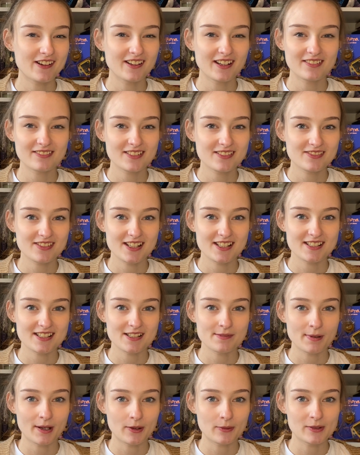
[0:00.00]
I reread it
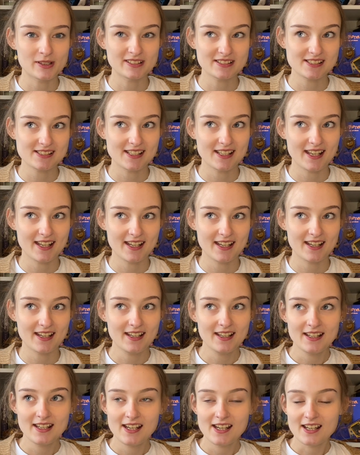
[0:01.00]
about once a year.
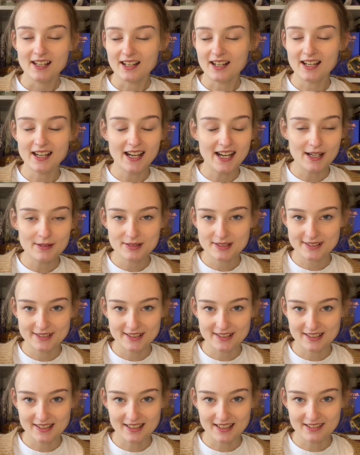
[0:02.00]
I
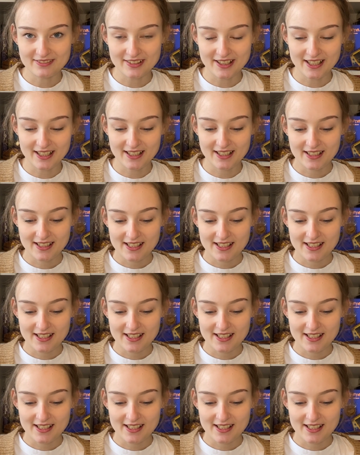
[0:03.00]
absolutely love it.